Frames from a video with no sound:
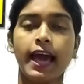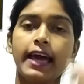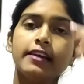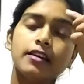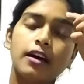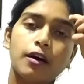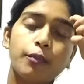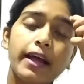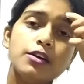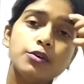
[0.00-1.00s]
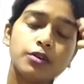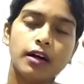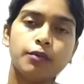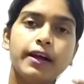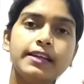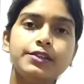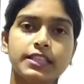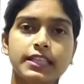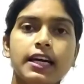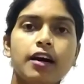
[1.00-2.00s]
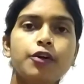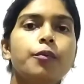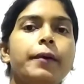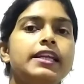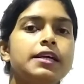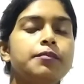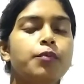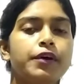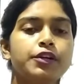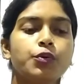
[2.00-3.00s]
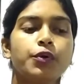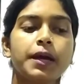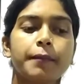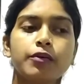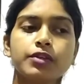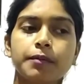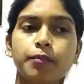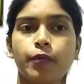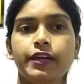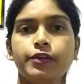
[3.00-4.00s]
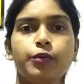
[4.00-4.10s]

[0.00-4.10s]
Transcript: And while reading a Romantic poet, knowing about the poet,